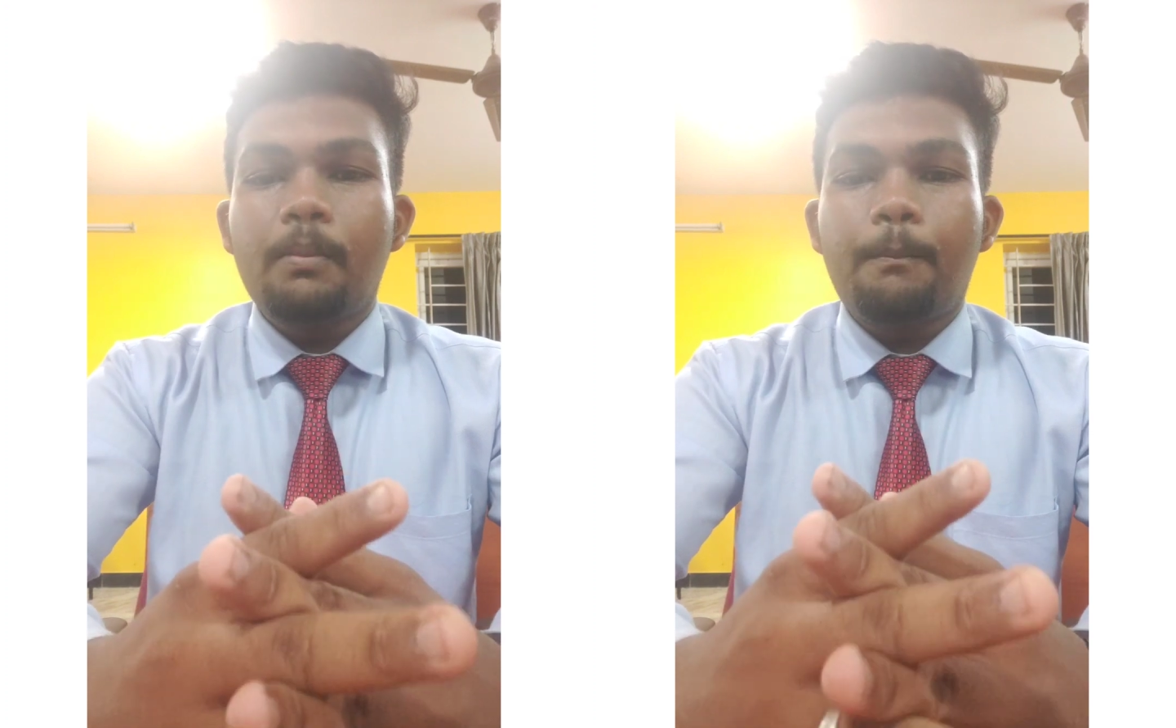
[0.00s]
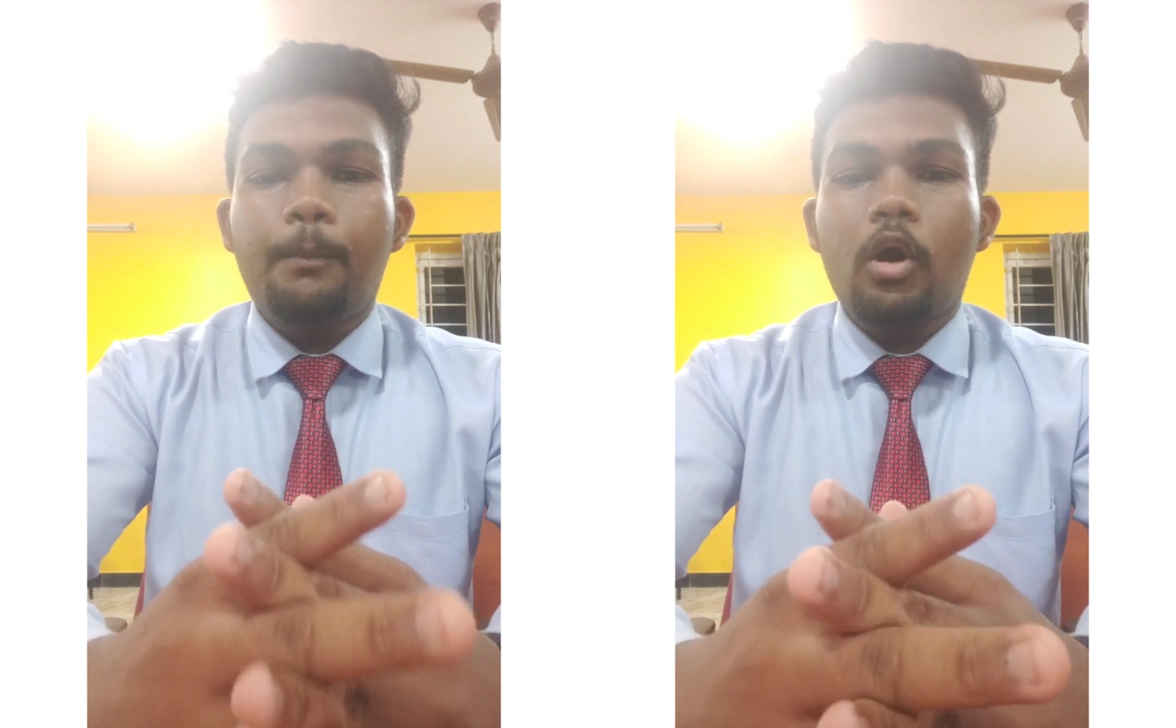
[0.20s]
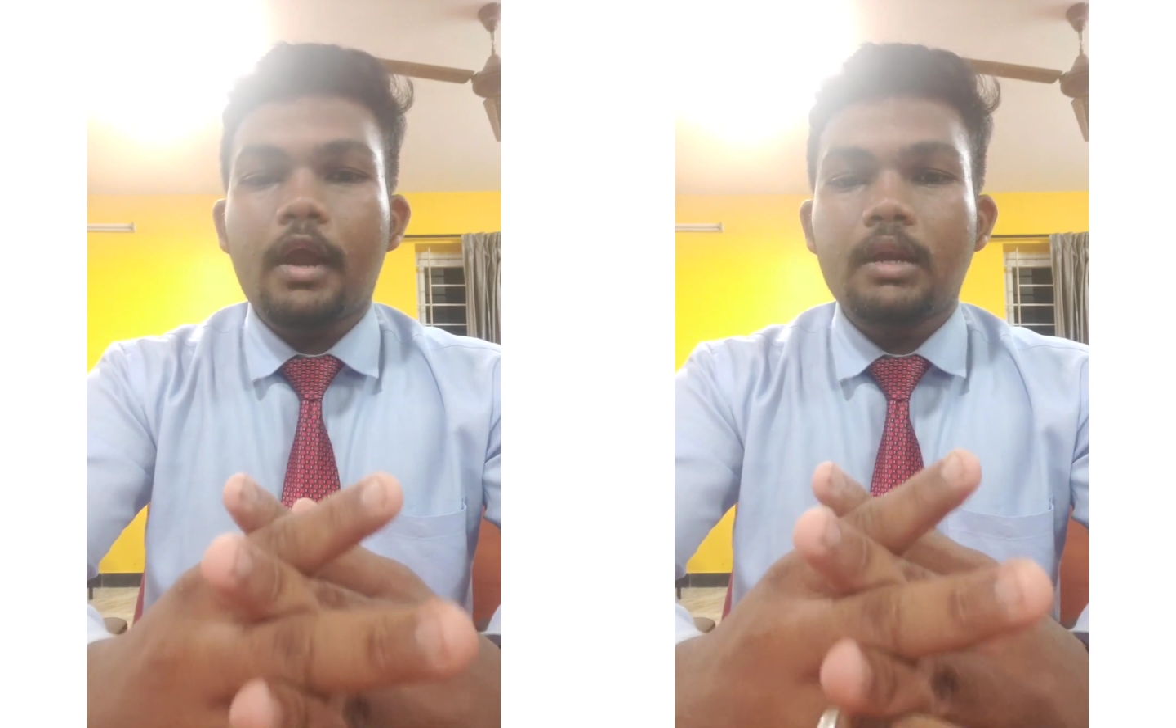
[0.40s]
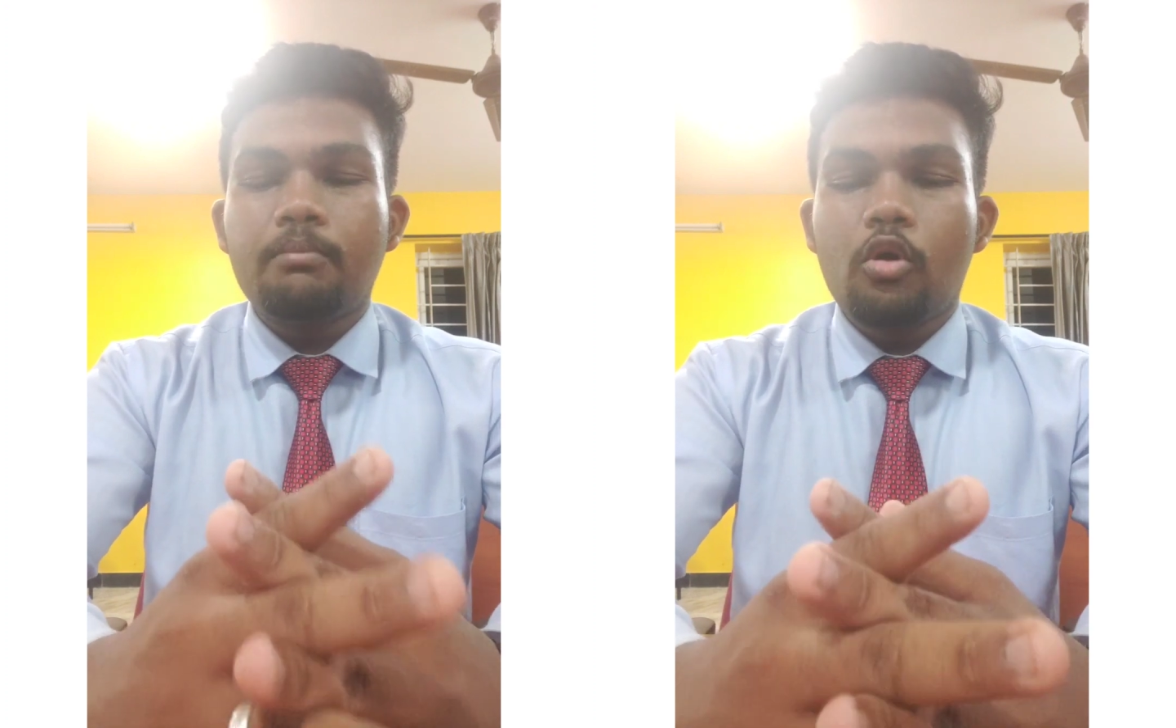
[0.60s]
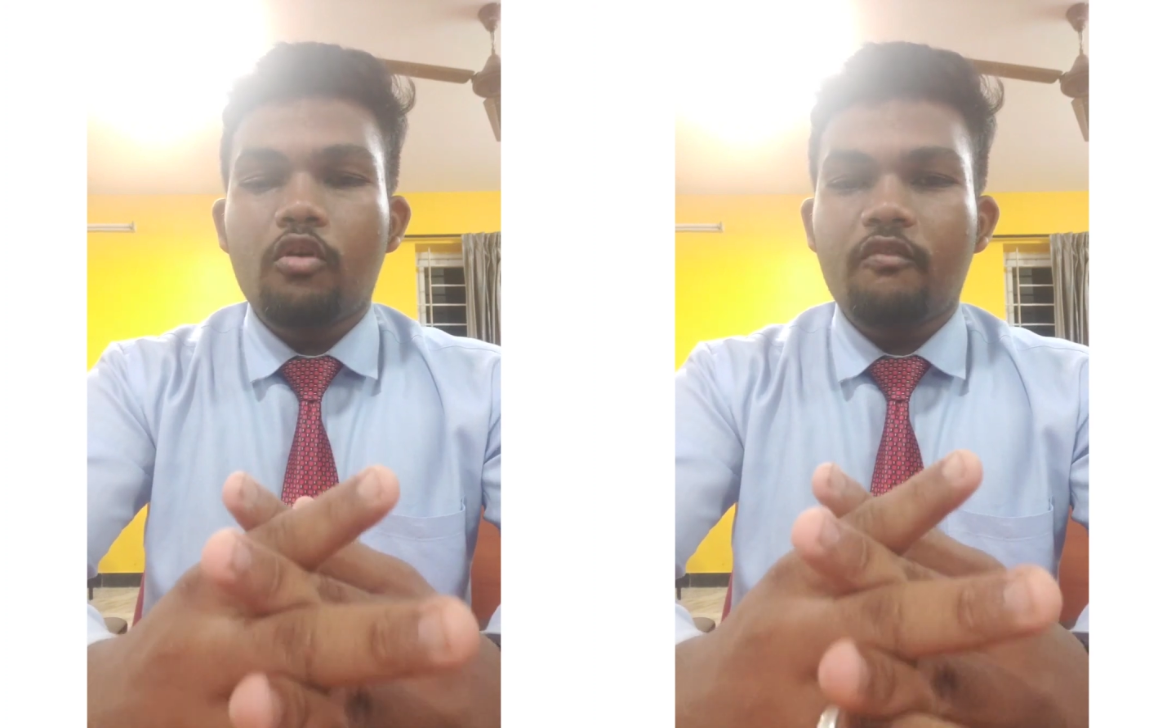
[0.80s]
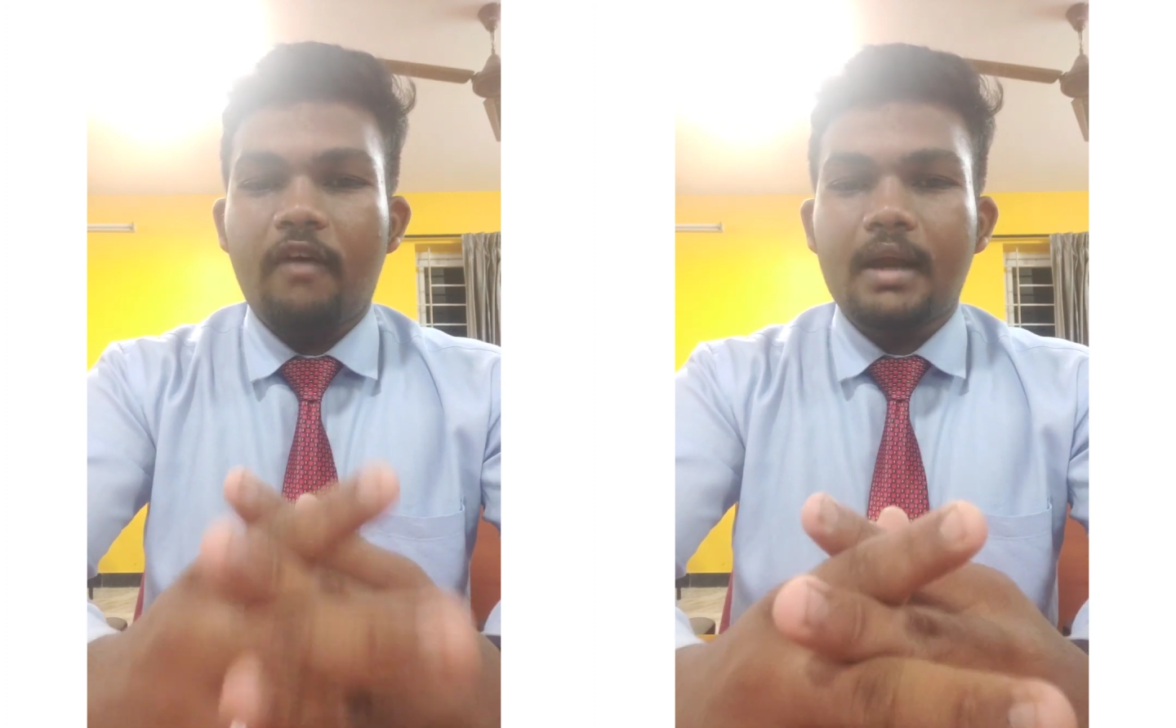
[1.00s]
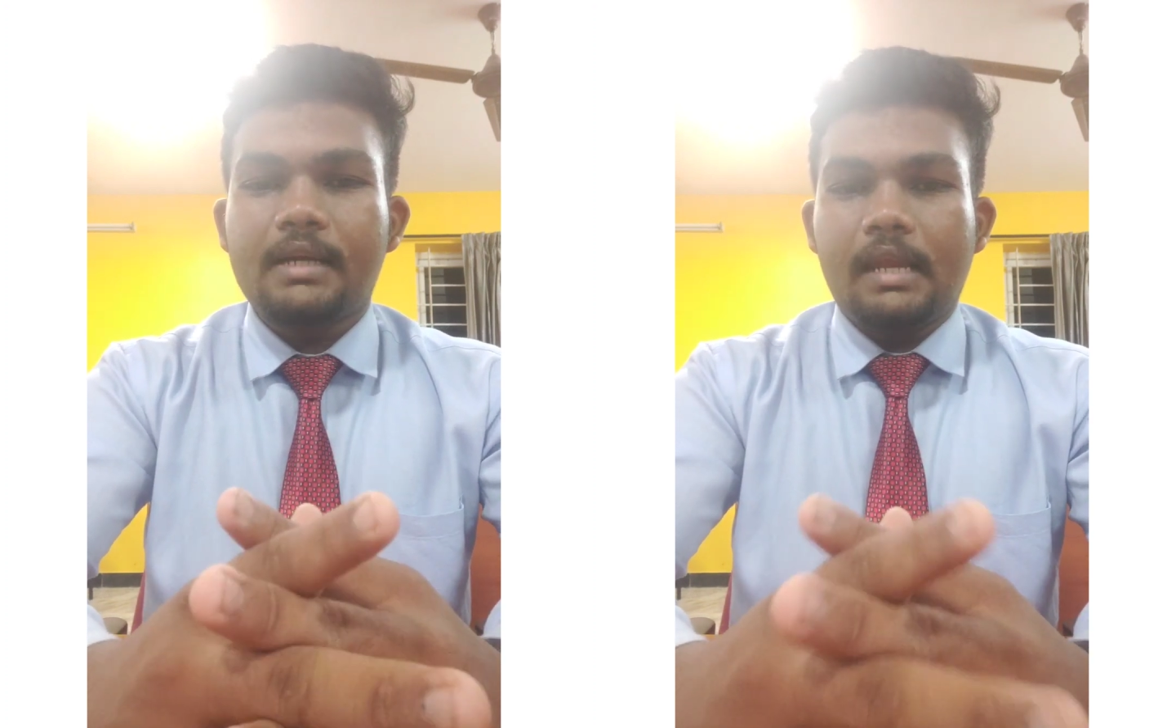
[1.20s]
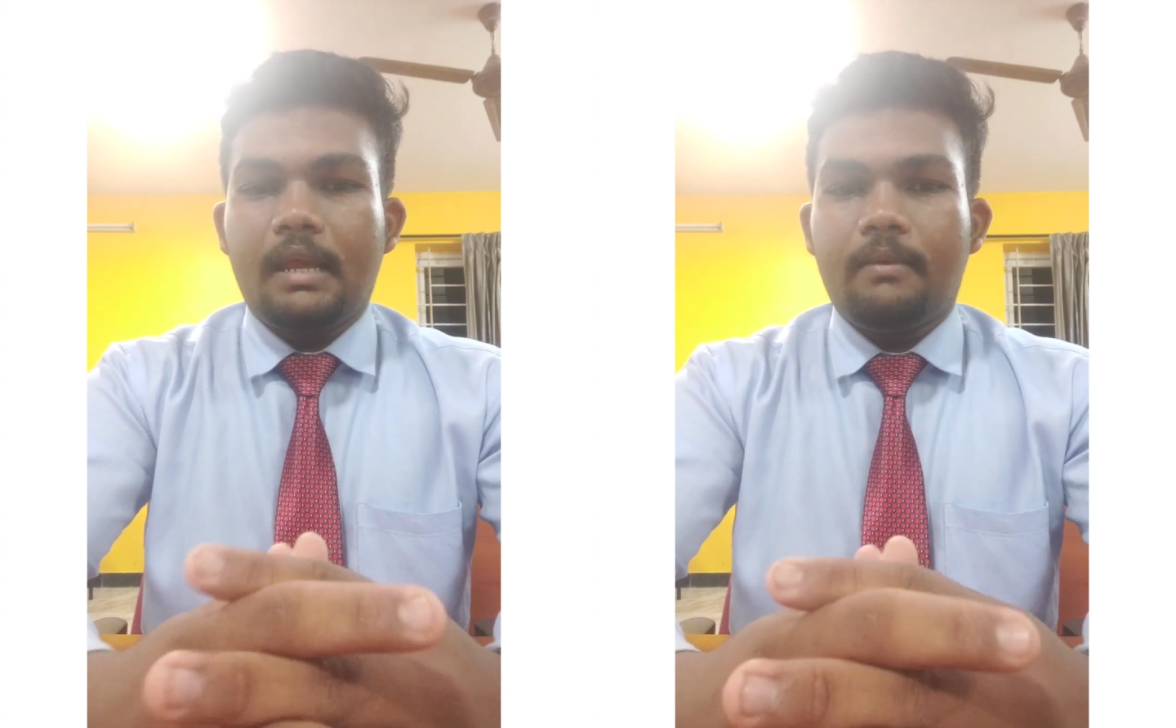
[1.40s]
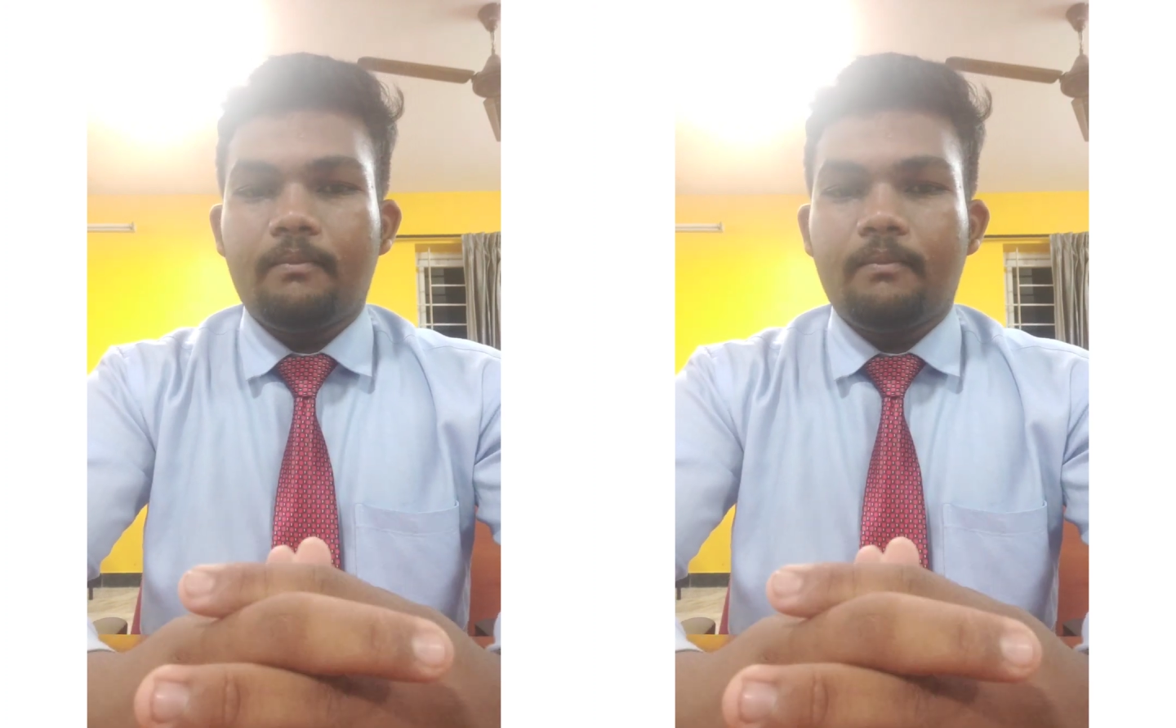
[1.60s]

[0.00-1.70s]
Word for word: pocketbook factory.